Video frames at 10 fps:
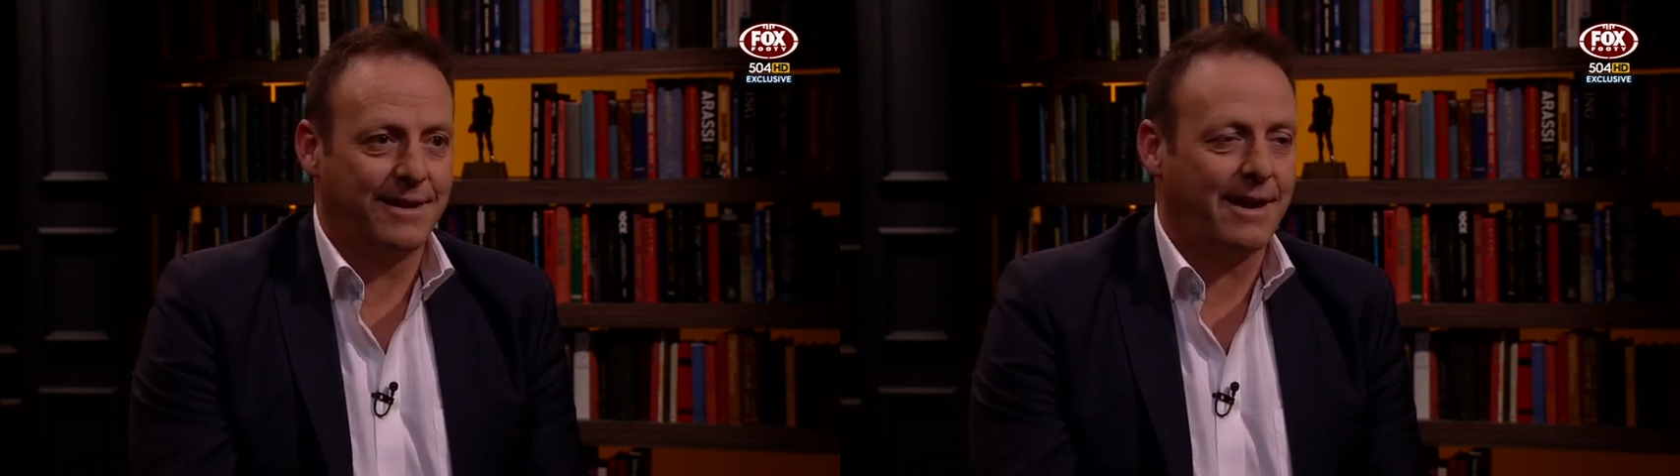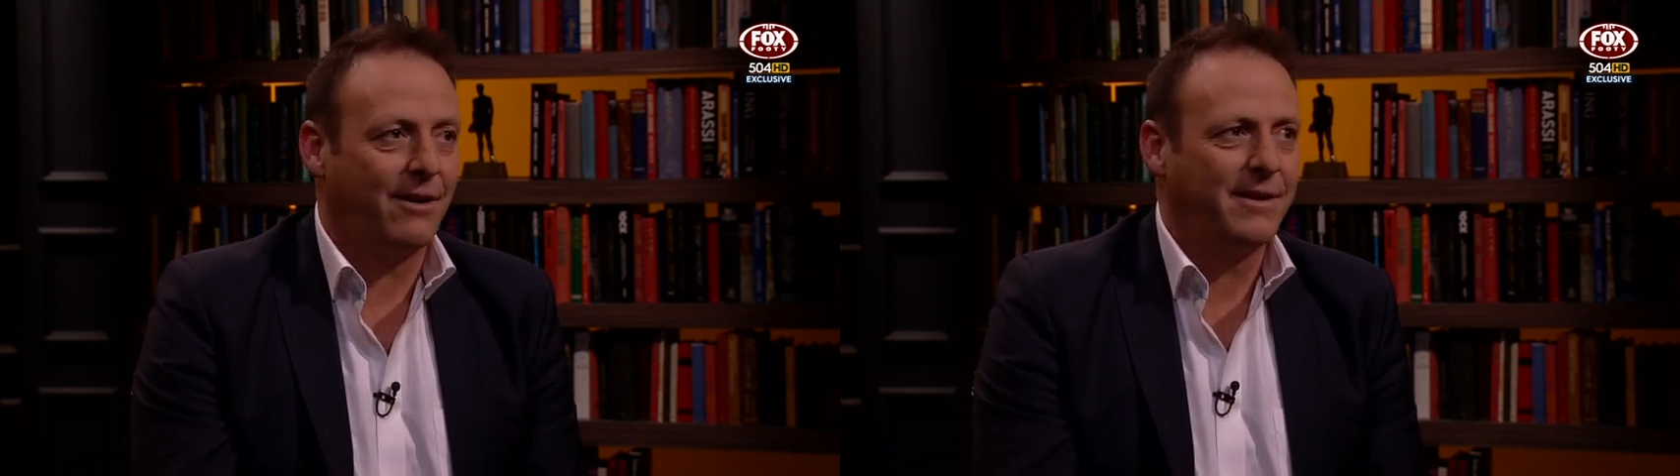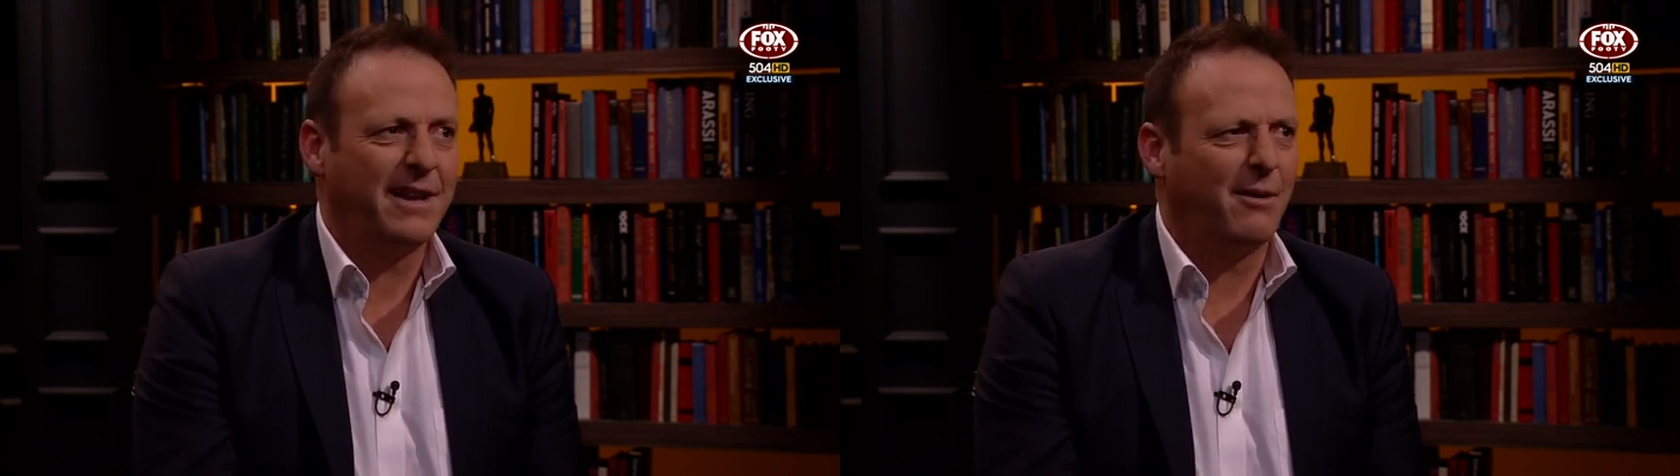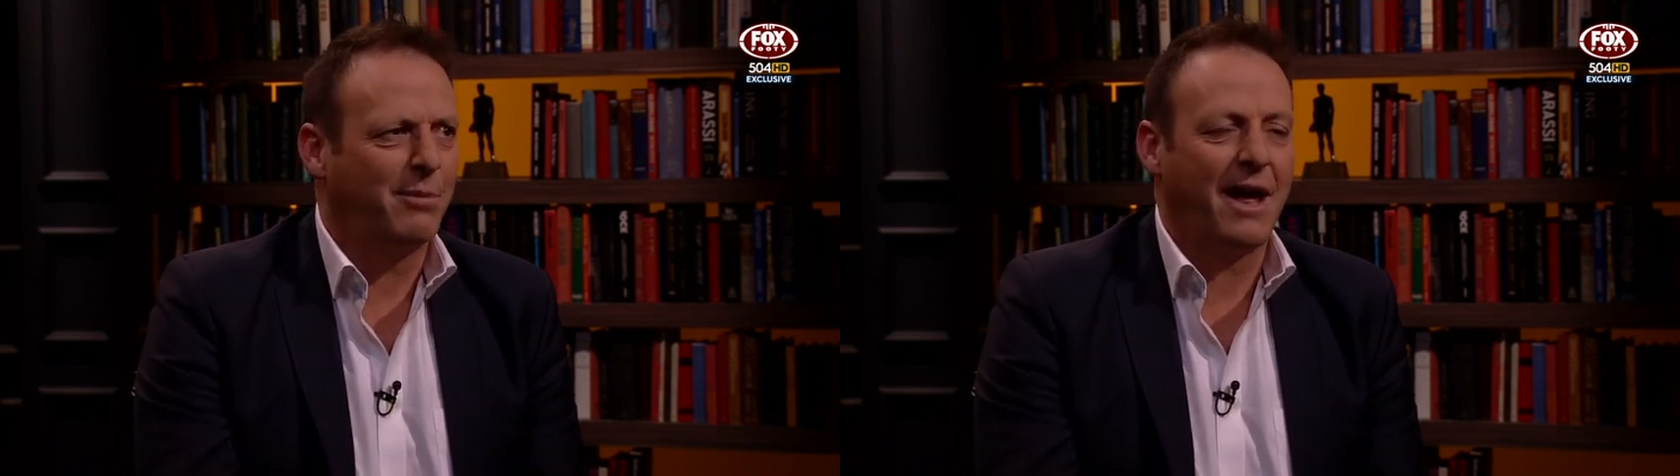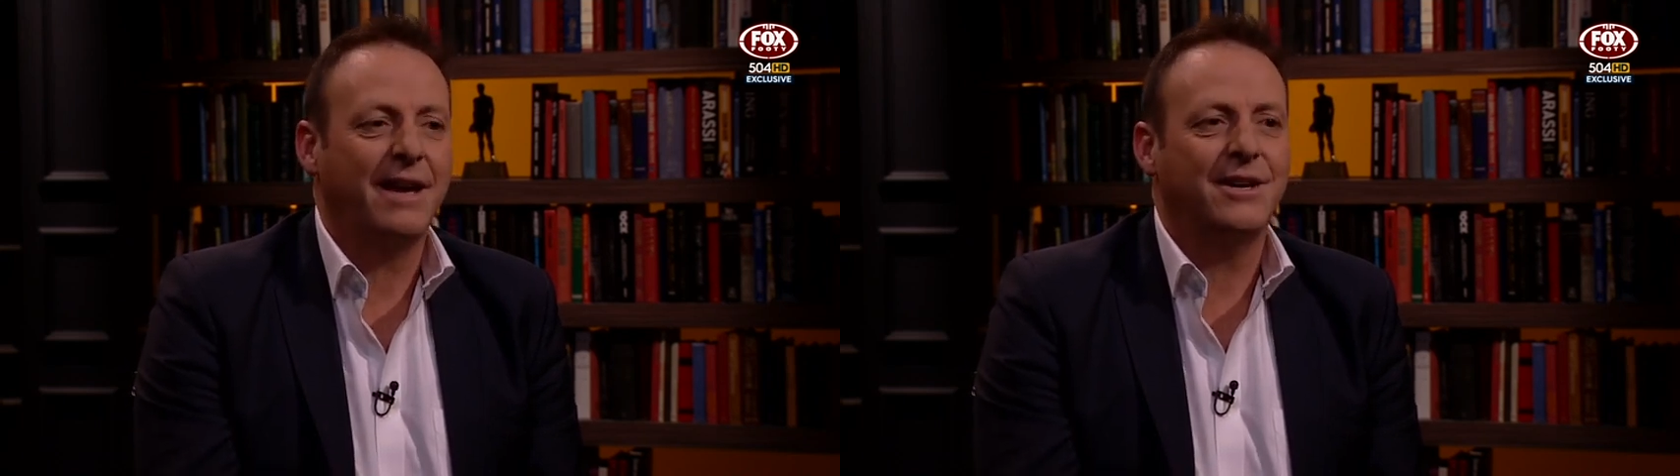and I think they were
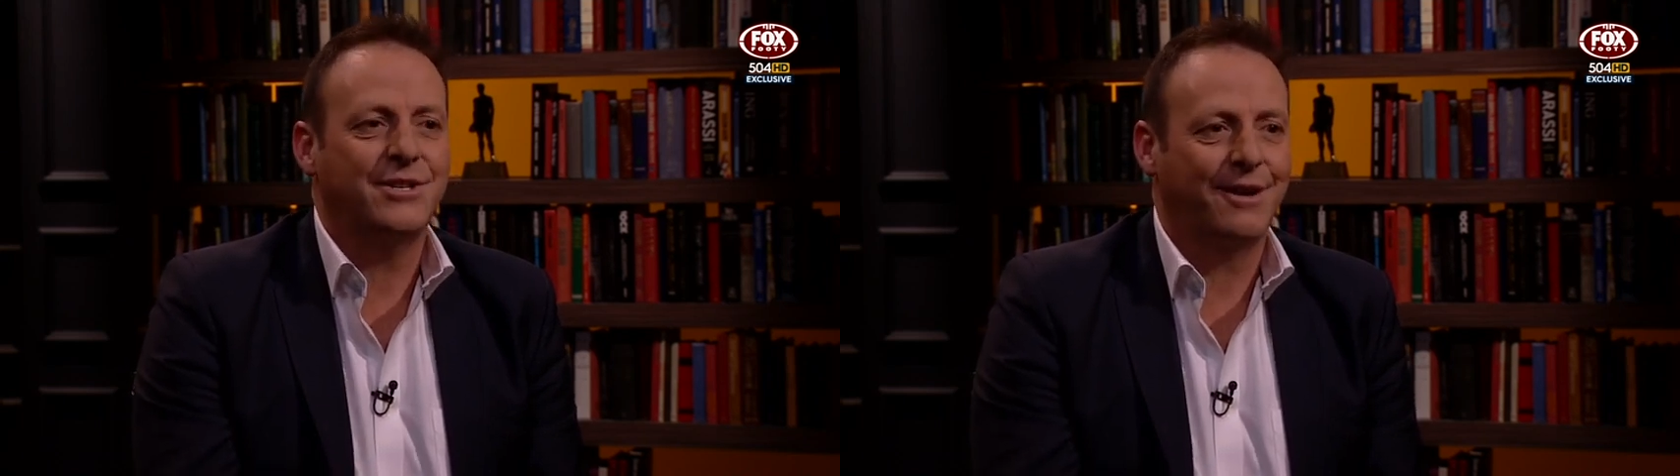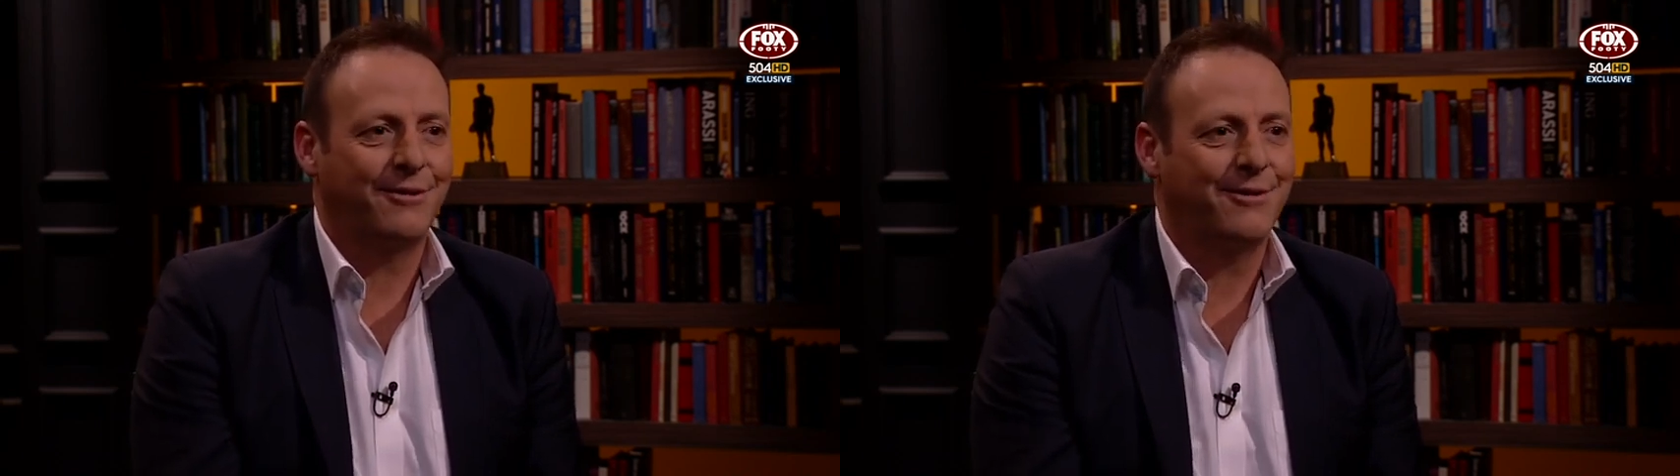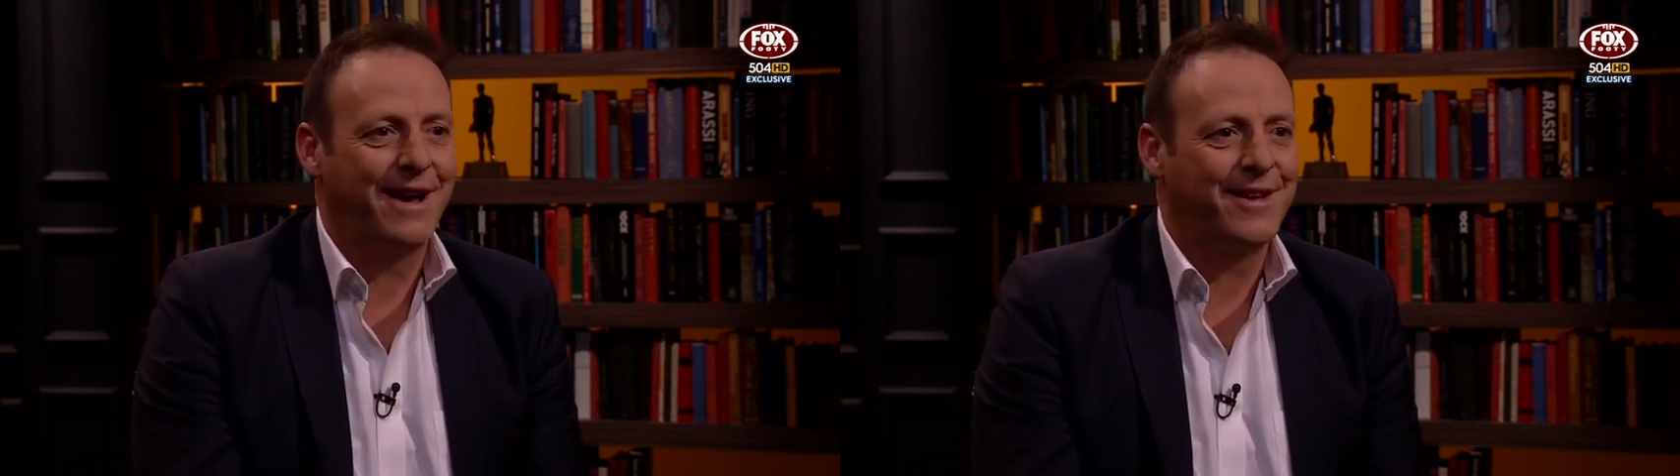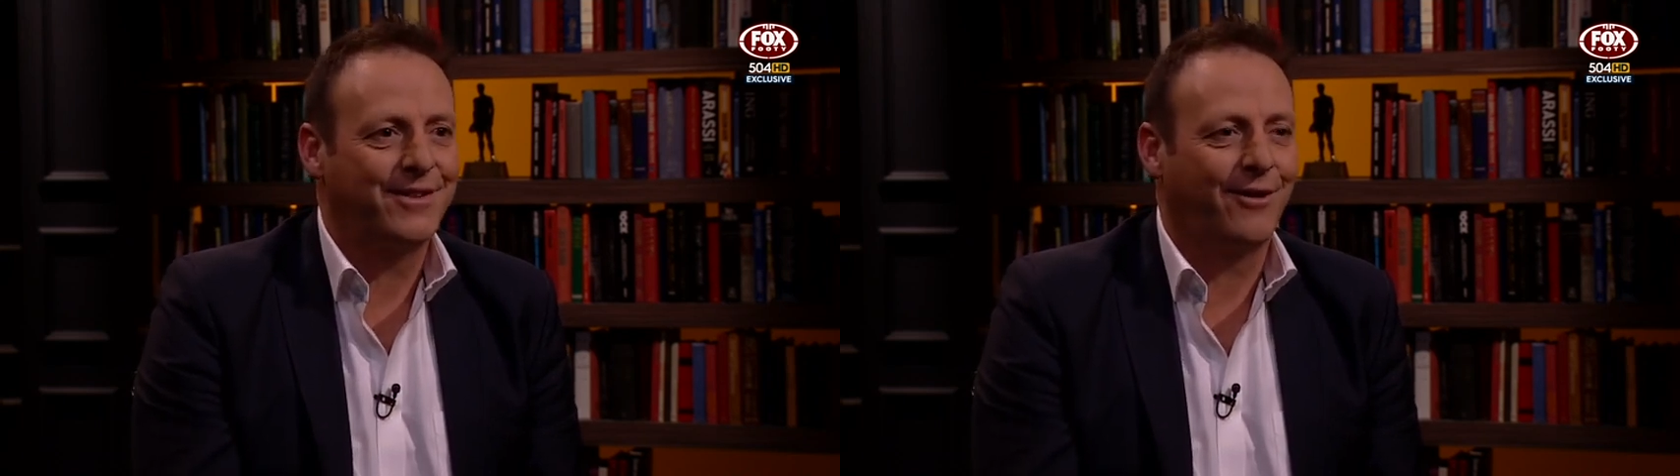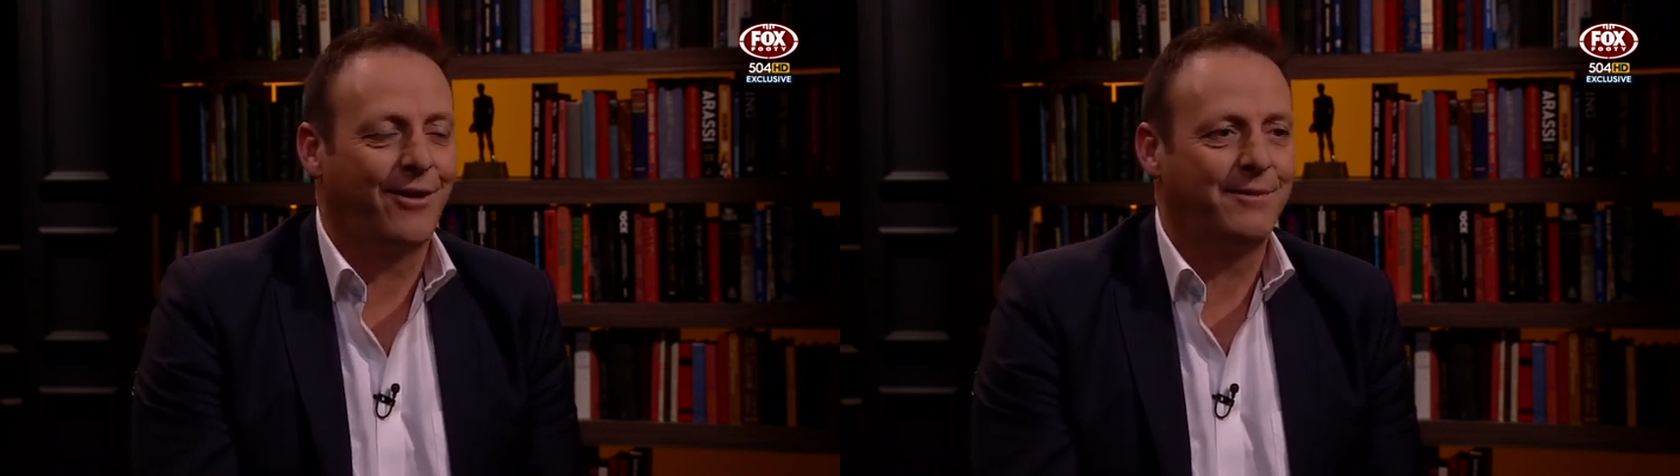playing each other around
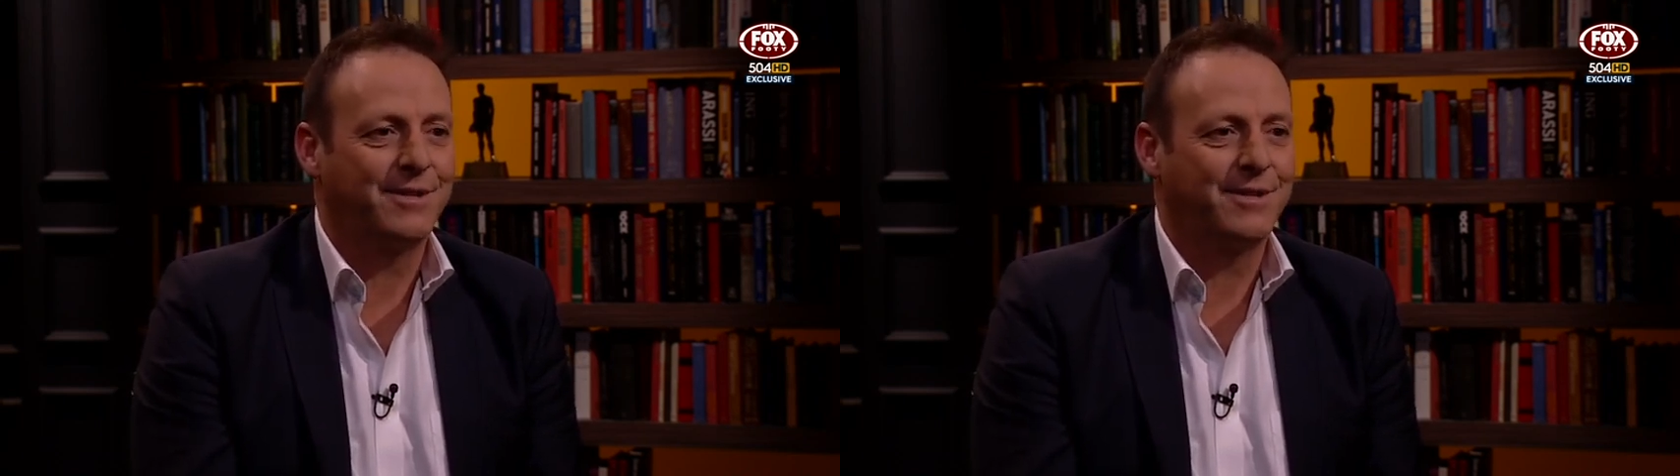that time.